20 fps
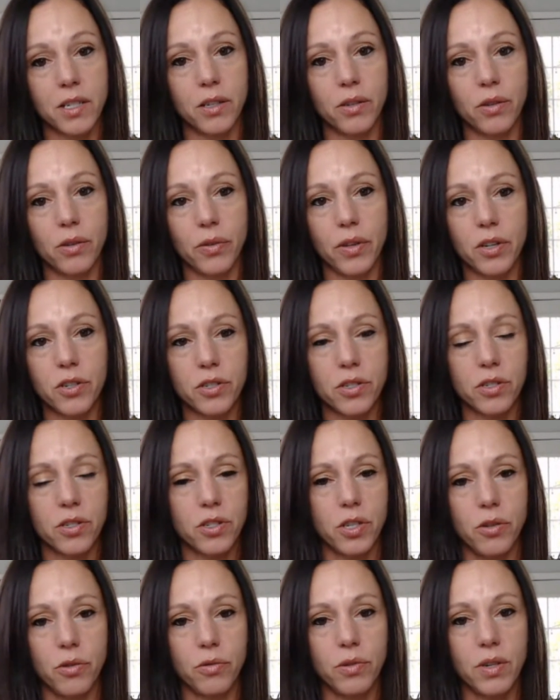to there's
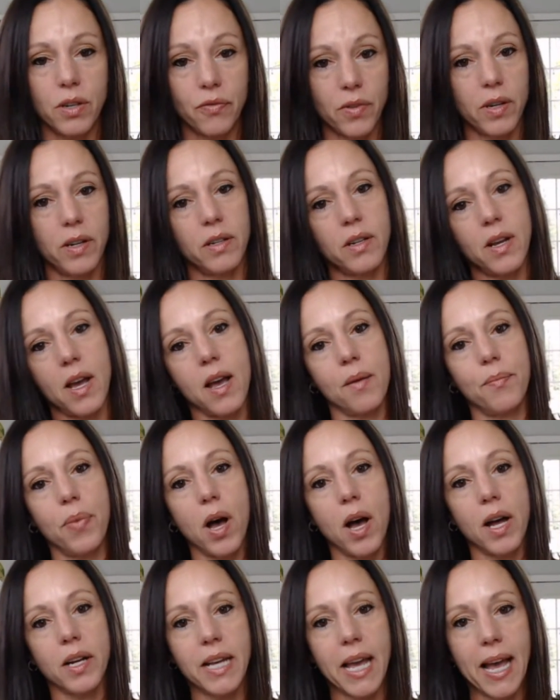two different um,
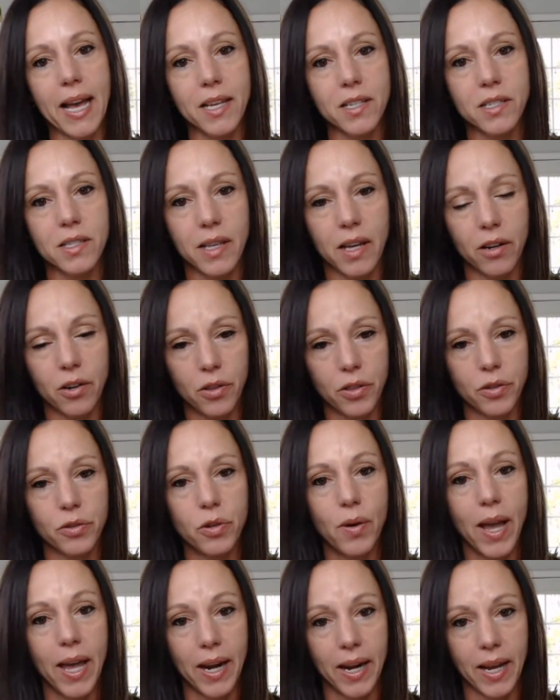podcasts that are
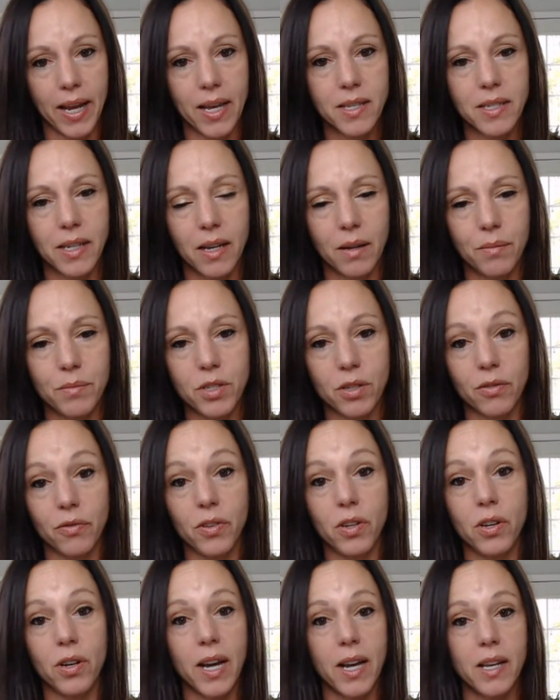through nasm so if
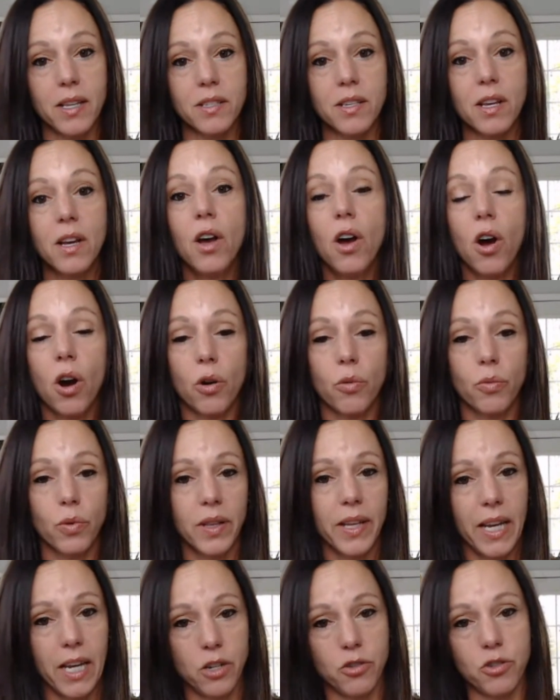you guys are
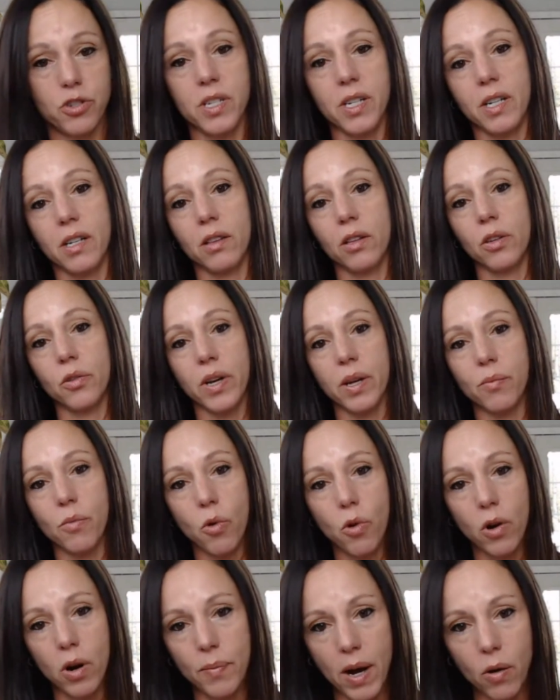really interested in learning
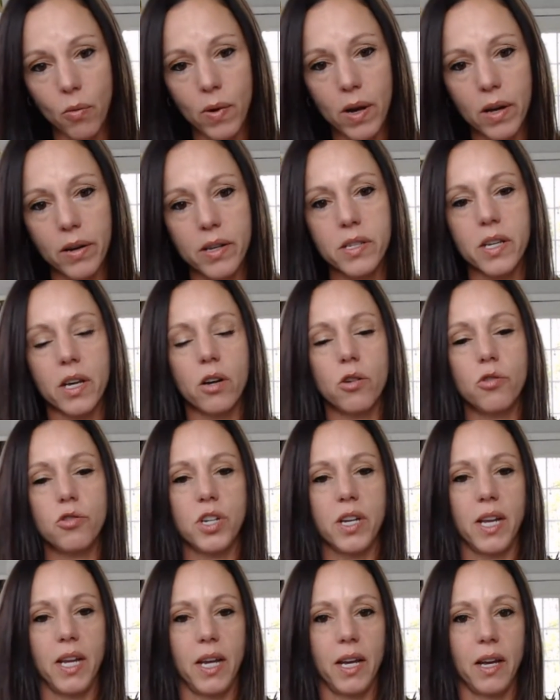more about wellness
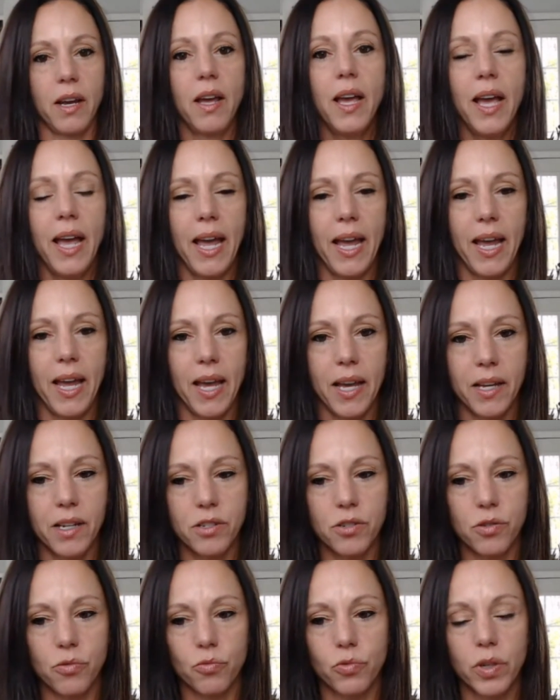coaching
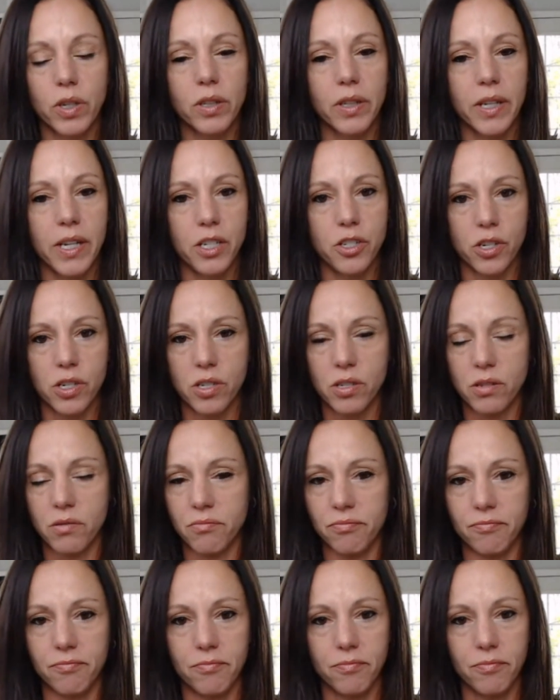and really just